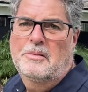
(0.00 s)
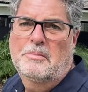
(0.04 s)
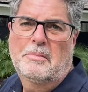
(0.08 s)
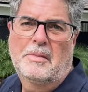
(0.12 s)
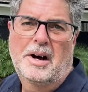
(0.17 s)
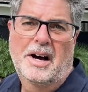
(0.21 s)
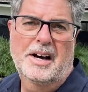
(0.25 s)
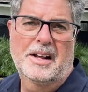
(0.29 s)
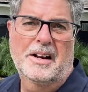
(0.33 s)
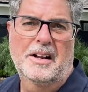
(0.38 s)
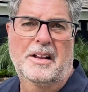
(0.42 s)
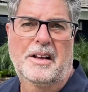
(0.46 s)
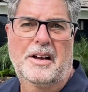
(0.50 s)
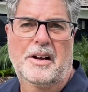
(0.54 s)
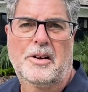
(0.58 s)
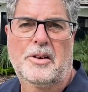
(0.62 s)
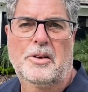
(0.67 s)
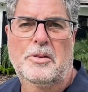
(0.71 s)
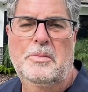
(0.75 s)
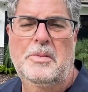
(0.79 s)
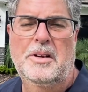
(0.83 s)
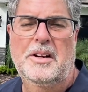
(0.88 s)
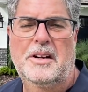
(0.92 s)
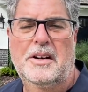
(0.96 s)
model
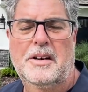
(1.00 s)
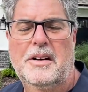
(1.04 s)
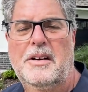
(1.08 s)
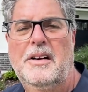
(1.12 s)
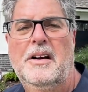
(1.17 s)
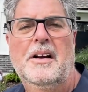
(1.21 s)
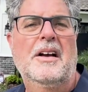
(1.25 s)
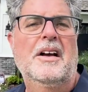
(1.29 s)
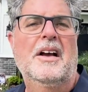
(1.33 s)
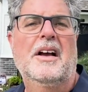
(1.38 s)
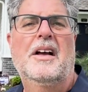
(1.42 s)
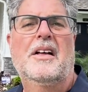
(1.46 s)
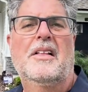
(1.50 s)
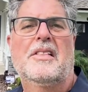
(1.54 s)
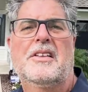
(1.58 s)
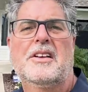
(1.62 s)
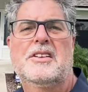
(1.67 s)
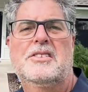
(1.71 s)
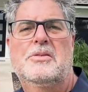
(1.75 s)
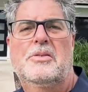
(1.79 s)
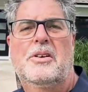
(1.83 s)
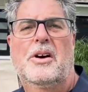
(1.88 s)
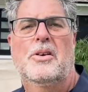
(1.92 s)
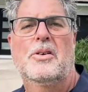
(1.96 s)
home here.
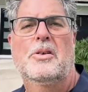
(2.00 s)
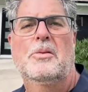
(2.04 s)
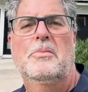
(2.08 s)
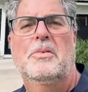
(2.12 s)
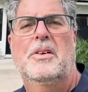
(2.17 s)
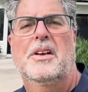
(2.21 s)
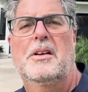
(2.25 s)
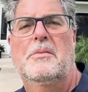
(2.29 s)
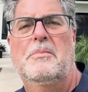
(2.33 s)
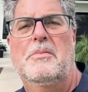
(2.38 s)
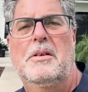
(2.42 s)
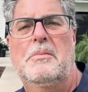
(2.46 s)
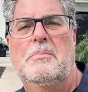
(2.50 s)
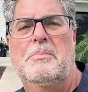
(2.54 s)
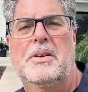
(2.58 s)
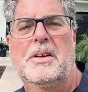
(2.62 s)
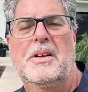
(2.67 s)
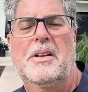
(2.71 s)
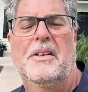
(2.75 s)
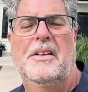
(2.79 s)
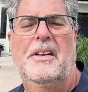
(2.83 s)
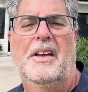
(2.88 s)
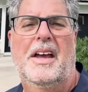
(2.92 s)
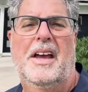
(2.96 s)
This home can be
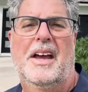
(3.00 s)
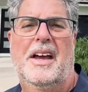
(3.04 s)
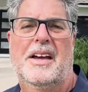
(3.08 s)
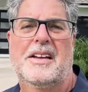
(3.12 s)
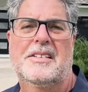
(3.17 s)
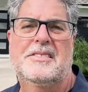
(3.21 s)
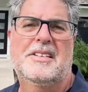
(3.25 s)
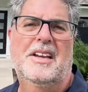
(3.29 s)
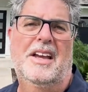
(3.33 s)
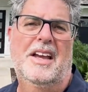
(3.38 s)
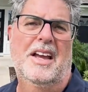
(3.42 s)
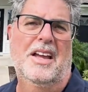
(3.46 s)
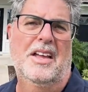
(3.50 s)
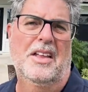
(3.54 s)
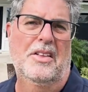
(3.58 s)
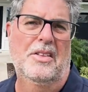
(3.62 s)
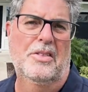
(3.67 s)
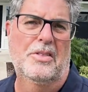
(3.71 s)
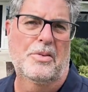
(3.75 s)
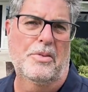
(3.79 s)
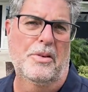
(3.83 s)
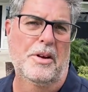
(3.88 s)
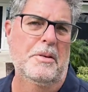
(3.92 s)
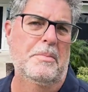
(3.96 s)
built as a
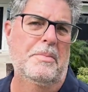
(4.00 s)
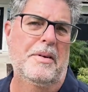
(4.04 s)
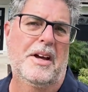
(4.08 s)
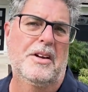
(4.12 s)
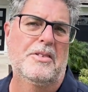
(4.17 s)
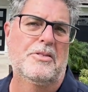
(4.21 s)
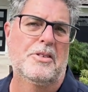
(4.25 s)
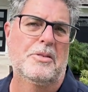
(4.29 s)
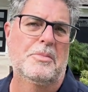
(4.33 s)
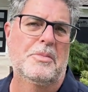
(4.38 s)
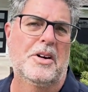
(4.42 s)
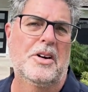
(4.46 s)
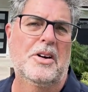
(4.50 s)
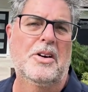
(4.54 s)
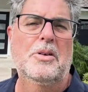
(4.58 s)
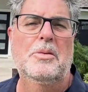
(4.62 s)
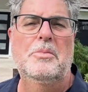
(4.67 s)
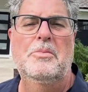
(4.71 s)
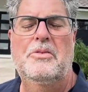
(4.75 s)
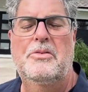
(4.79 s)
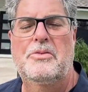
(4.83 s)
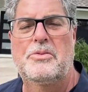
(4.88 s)
three bedroom home,